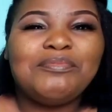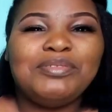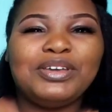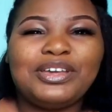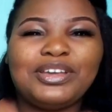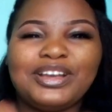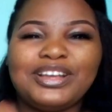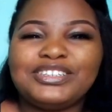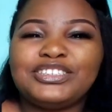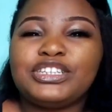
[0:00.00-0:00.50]

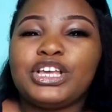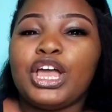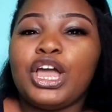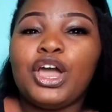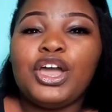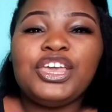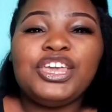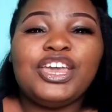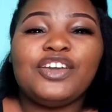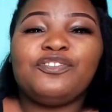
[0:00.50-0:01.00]
Because
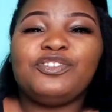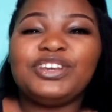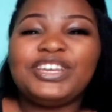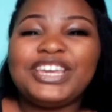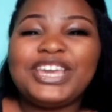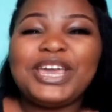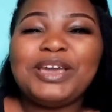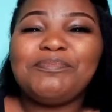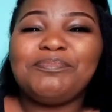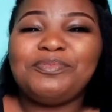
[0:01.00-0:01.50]
if you
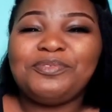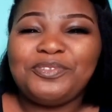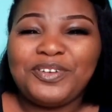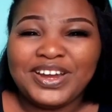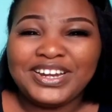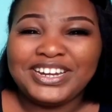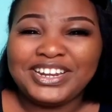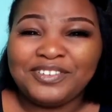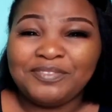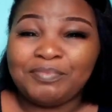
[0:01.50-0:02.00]
keep
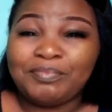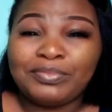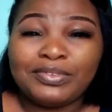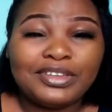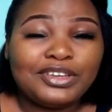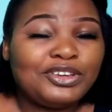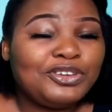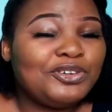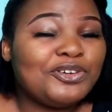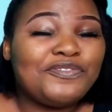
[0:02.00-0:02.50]
reading,
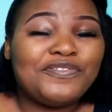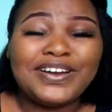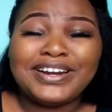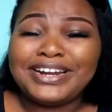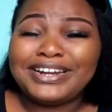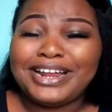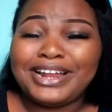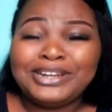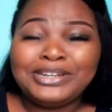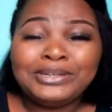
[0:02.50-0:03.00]
you'll find
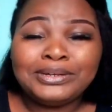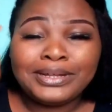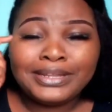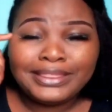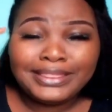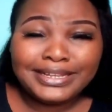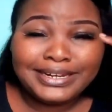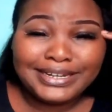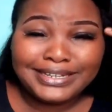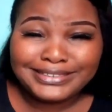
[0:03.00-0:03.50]
out that
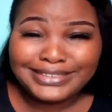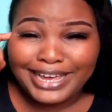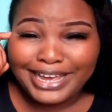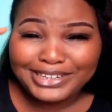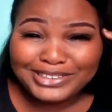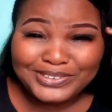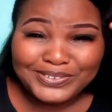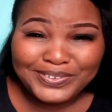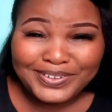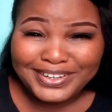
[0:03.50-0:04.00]
nothing is
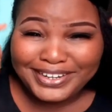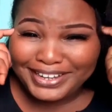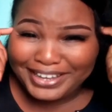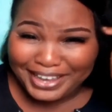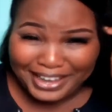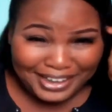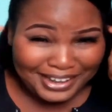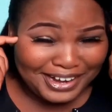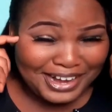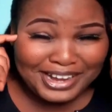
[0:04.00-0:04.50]
entering
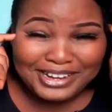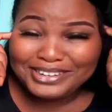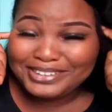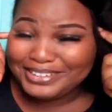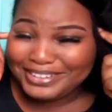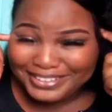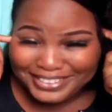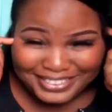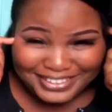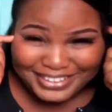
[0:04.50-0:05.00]
here,
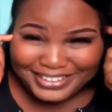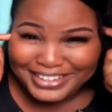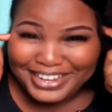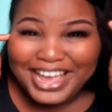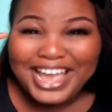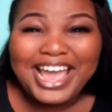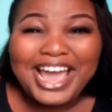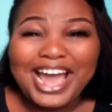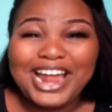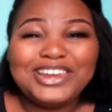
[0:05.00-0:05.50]
nothing,
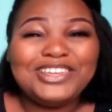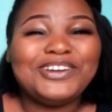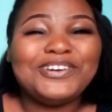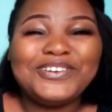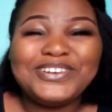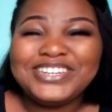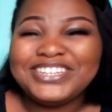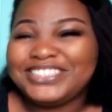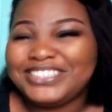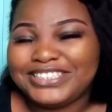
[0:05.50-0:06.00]
and you're
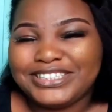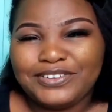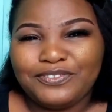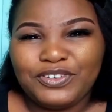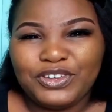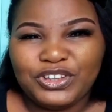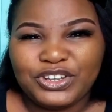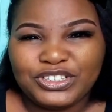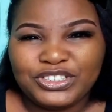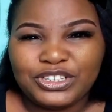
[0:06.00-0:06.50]
only
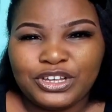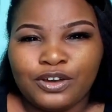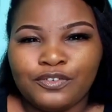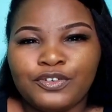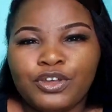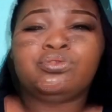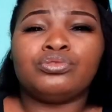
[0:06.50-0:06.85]
deceiving yourself.